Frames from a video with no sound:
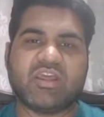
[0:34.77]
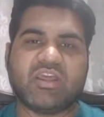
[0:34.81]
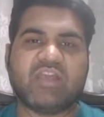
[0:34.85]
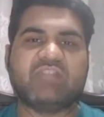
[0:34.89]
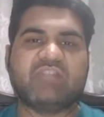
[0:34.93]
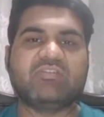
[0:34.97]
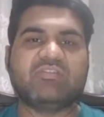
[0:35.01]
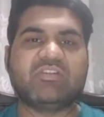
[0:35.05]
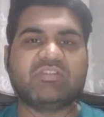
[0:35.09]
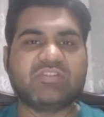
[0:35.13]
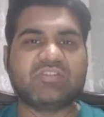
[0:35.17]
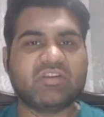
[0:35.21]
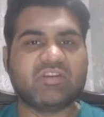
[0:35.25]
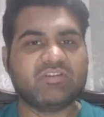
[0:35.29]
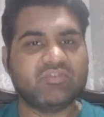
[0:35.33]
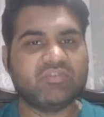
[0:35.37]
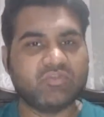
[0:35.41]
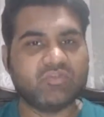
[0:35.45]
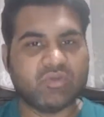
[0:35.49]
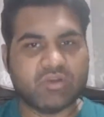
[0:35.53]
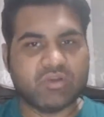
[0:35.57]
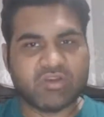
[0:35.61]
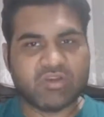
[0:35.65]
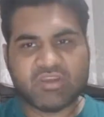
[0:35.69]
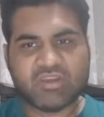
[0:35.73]
I will send
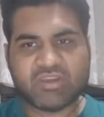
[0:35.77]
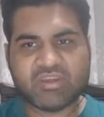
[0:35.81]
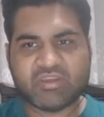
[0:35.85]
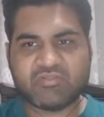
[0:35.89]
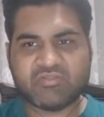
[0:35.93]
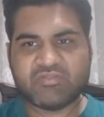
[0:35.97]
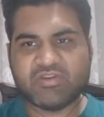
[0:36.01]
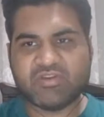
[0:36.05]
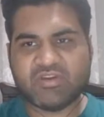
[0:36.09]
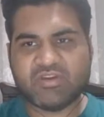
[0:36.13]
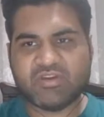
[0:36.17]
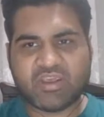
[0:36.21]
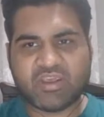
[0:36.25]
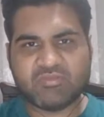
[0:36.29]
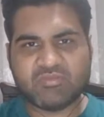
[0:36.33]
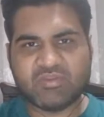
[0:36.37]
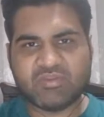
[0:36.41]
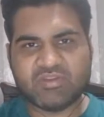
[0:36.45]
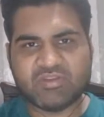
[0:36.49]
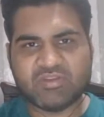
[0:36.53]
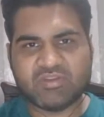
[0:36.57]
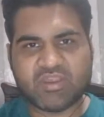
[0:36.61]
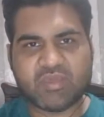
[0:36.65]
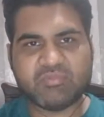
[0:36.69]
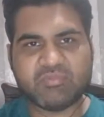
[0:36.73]
you a link every time
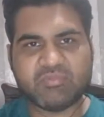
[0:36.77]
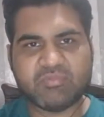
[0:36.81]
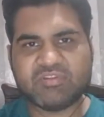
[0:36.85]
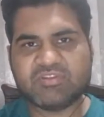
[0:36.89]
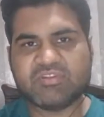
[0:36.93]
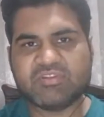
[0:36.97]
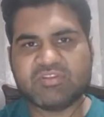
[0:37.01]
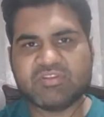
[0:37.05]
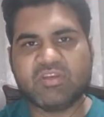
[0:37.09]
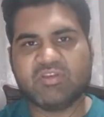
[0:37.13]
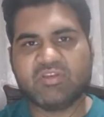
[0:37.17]
this happens.